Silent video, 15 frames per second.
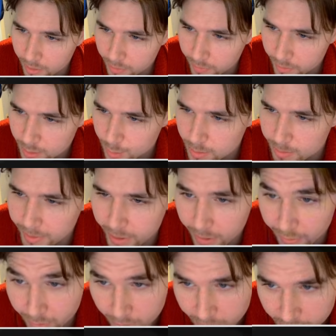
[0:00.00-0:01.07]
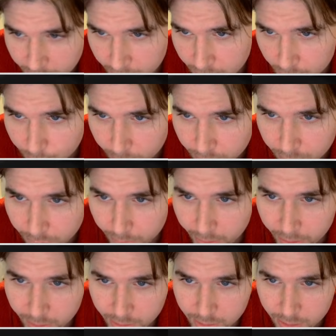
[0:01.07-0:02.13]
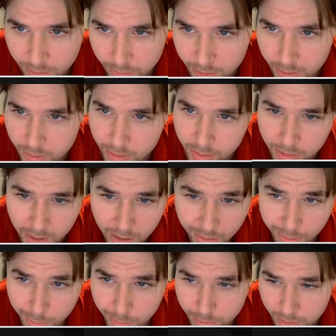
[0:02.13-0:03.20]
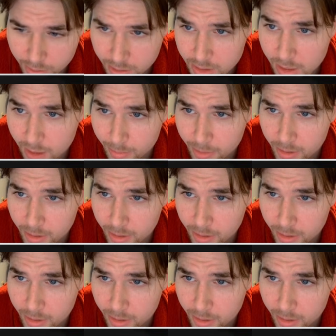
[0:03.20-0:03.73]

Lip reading: this was my other idea as well, threatening to go here, and how do you really stop it?